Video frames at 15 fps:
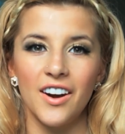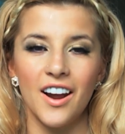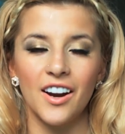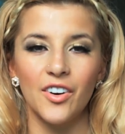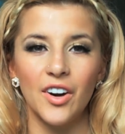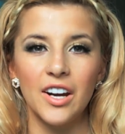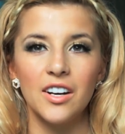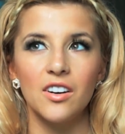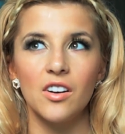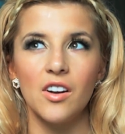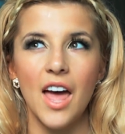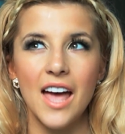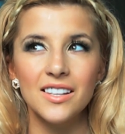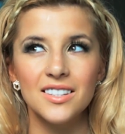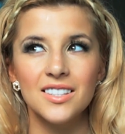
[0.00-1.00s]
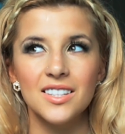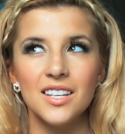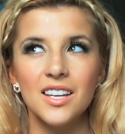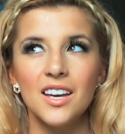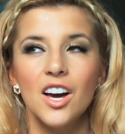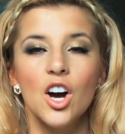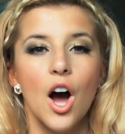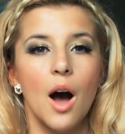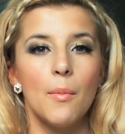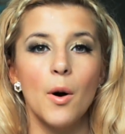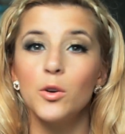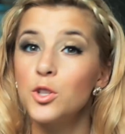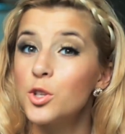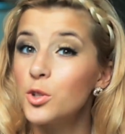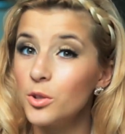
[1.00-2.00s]
that I created on Etsy
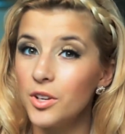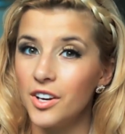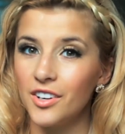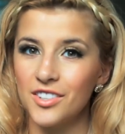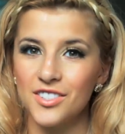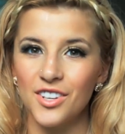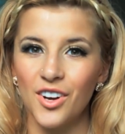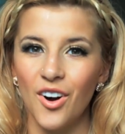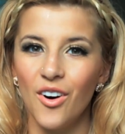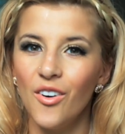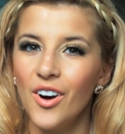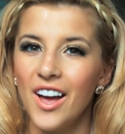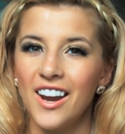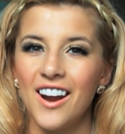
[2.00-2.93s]
about 2 years ago,